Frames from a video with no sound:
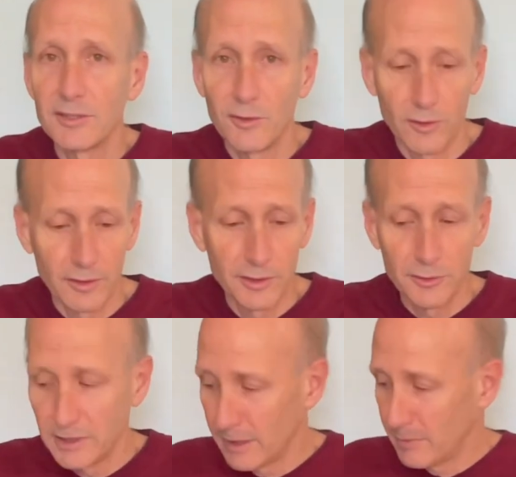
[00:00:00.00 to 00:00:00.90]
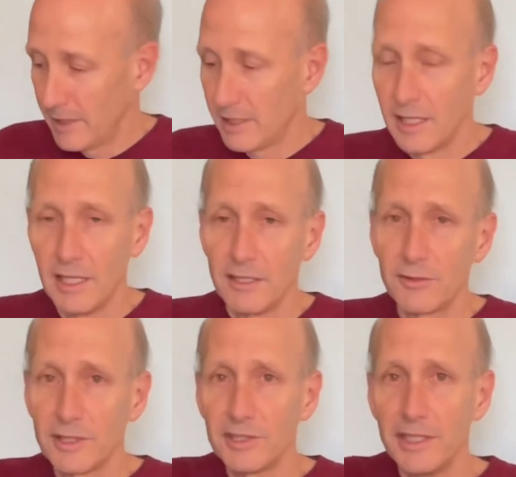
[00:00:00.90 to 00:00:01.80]
or using my
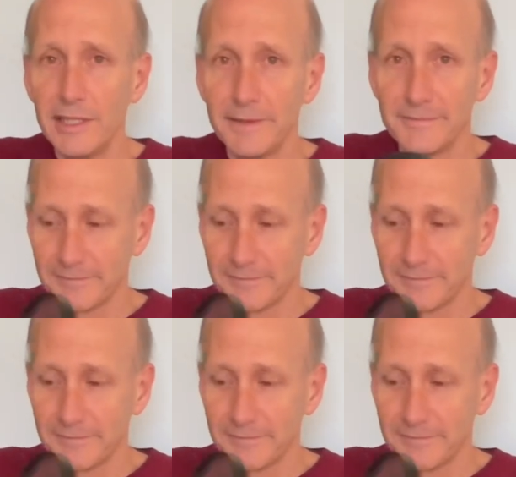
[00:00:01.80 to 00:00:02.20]
trusty